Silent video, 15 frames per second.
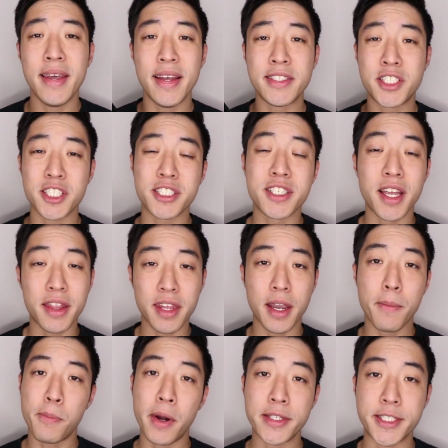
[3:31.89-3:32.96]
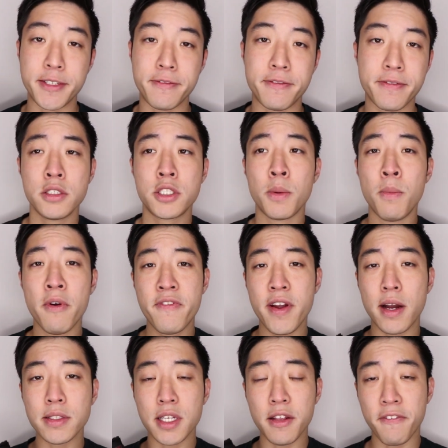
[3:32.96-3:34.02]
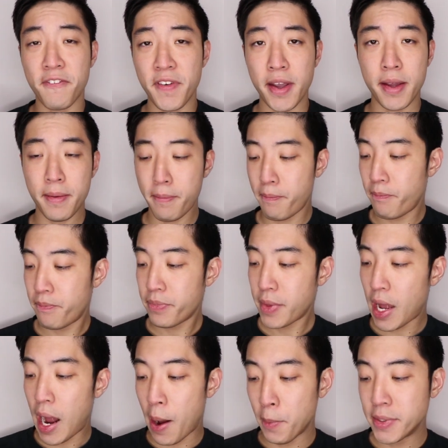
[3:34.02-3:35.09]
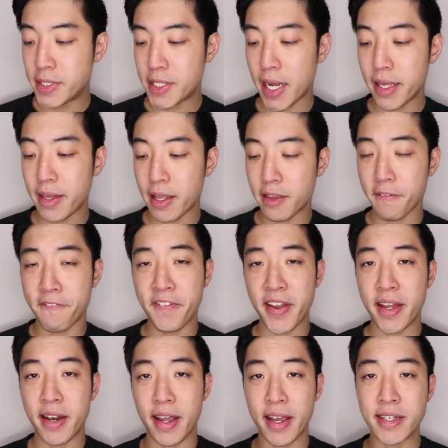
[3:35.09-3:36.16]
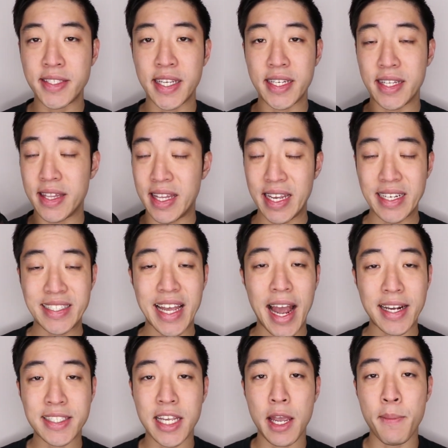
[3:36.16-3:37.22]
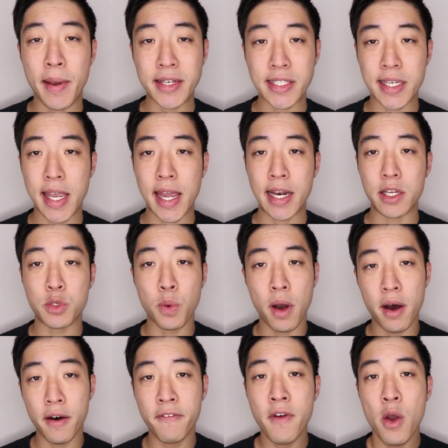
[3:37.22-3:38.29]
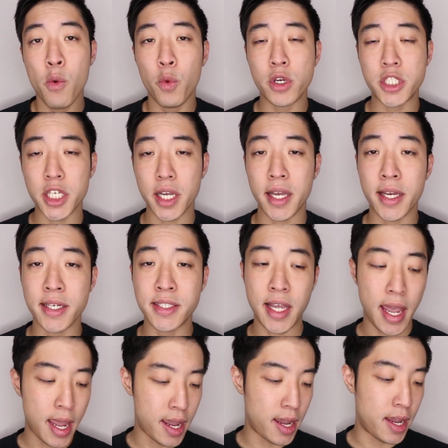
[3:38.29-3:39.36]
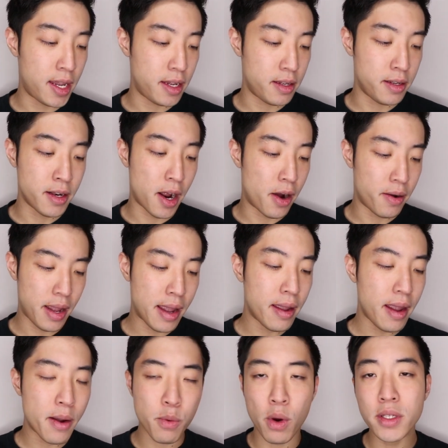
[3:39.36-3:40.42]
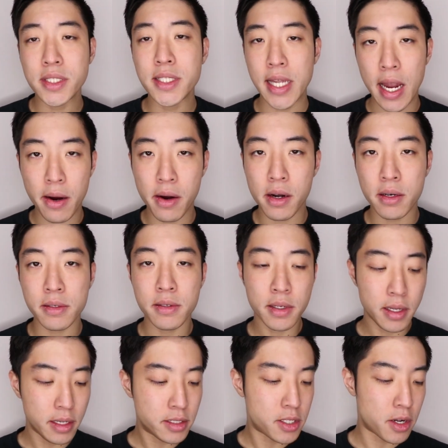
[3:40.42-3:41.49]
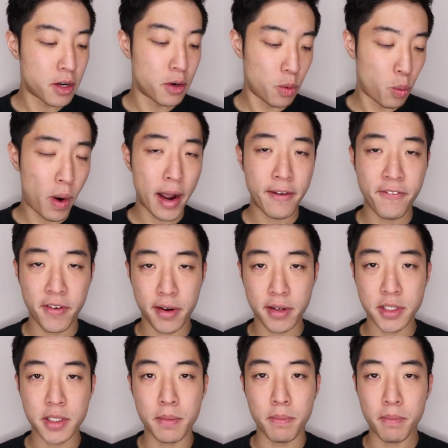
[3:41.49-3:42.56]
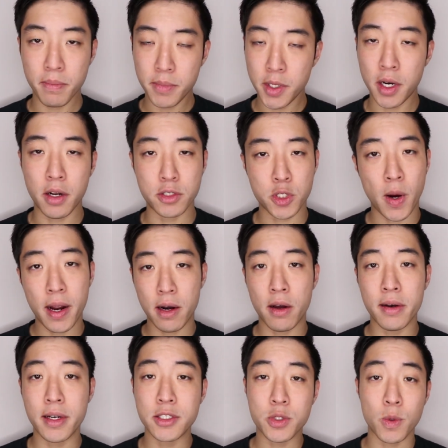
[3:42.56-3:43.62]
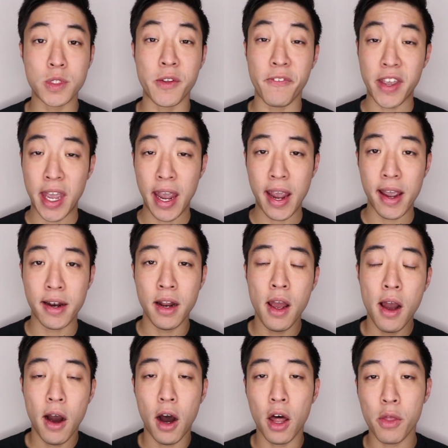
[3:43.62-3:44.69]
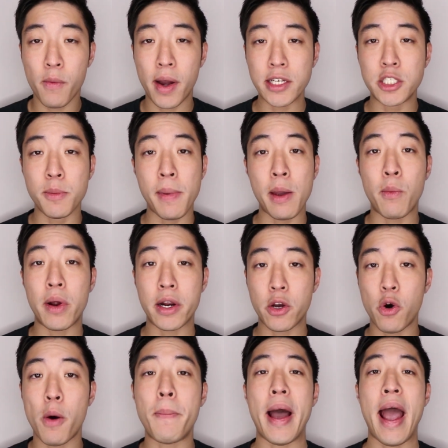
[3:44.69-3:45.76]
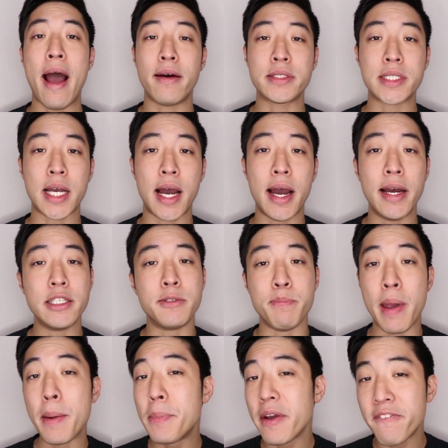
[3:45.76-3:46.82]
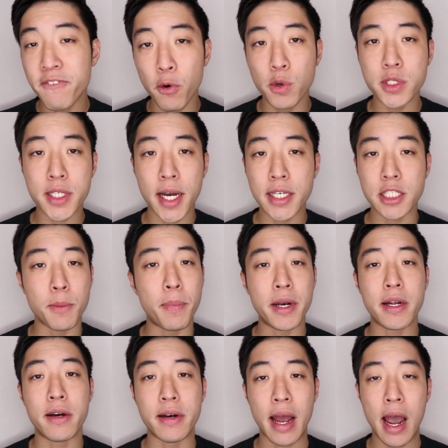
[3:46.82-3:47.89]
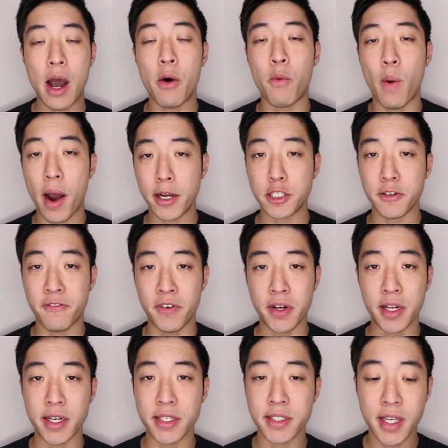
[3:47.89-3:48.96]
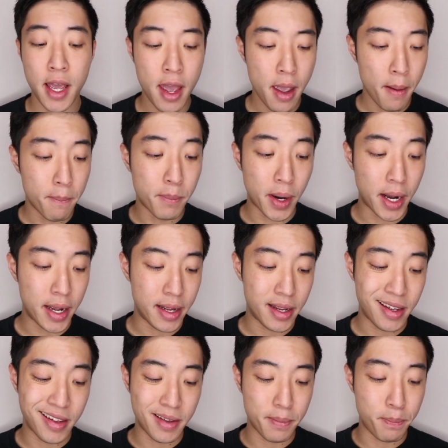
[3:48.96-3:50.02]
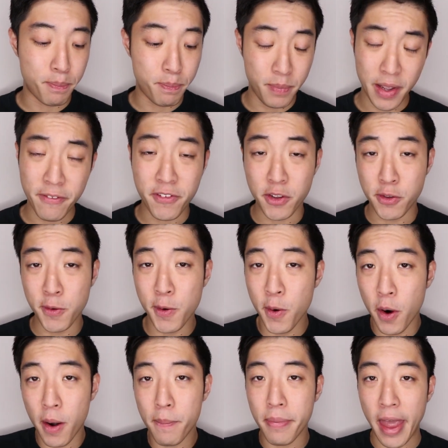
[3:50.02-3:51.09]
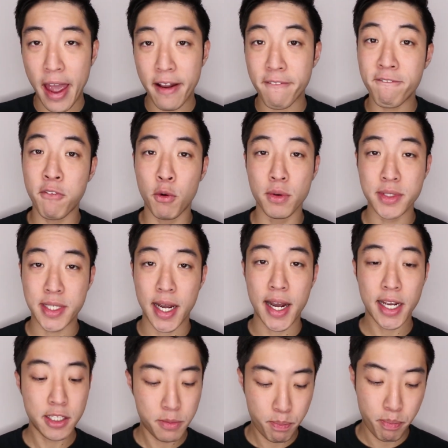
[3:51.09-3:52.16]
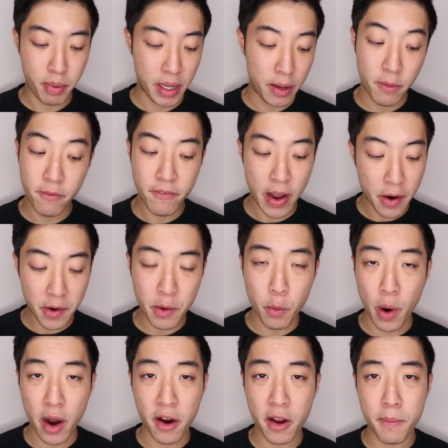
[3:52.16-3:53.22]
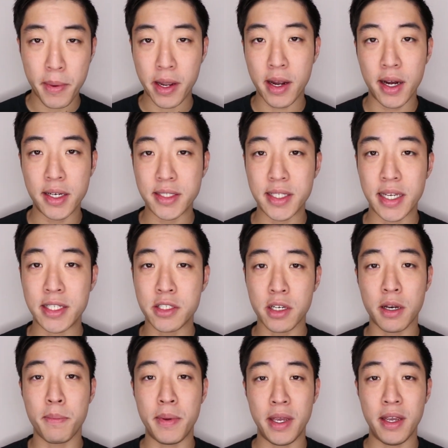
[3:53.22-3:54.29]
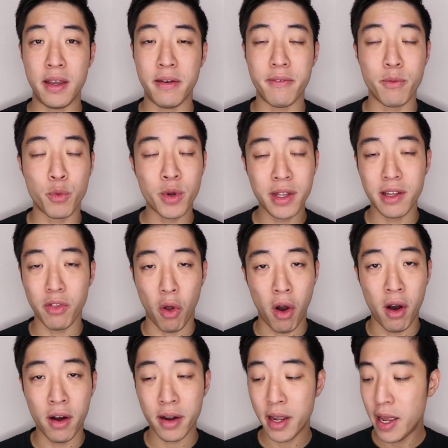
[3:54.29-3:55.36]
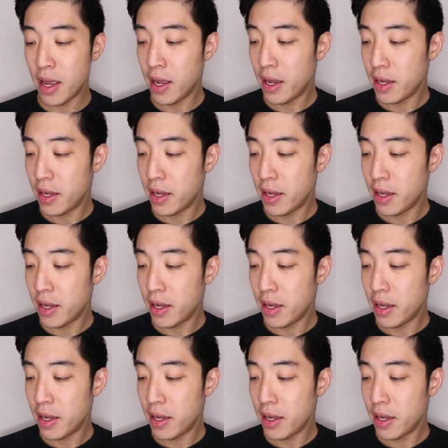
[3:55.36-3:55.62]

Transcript: It's just nothing impressive. So moving on to the fit, I would say that the fit is the exact same as the KD 12, which is a, you know, it runs narrow. So wide footers, you know, try it on in stores if you can. Otherwise, you may want to go up a half size, maybe a full size, depending on how wide your foot is. But if you do go up that full size, be very wary because it's gonna be really long.